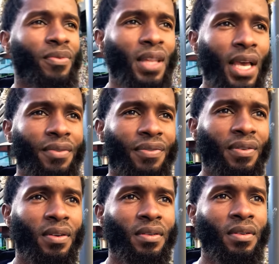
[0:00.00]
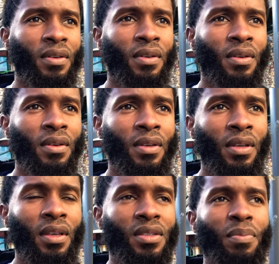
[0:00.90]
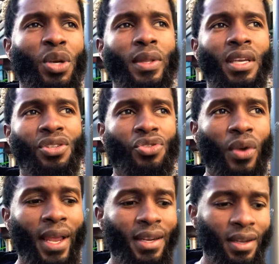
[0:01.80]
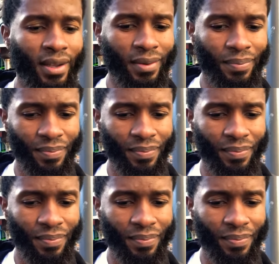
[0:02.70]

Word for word: of life, he is merely a strand in it.